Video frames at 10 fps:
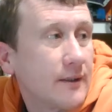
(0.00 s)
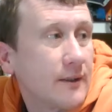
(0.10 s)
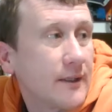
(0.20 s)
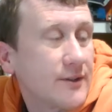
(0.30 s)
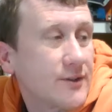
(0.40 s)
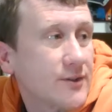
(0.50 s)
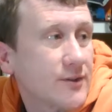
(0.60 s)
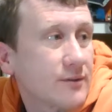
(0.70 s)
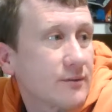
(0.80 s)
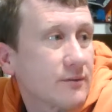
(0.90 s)
that's
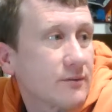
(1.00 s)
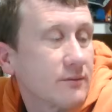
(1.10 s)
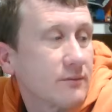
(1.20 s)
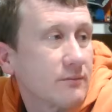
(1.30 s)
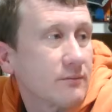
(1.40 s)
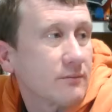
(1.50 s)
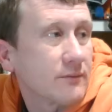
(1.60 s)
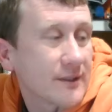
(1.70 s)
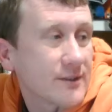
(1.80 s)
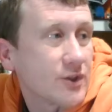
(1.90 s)

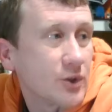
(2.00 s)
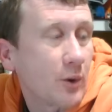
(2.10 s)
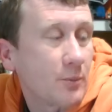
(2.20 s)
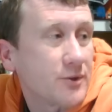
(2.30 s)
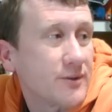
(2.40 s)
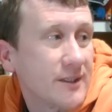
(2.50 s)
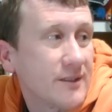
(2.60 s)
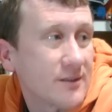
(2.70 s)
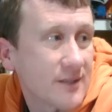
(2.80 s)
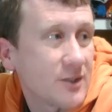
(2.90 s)
the two options. It
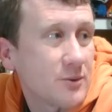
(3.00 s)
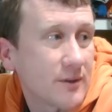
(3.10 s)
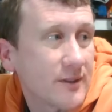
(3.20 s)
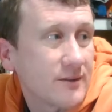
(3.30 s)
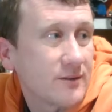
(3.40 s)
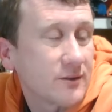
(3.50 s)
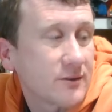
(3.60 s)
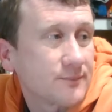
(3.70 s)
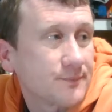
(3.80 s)
either stays where it is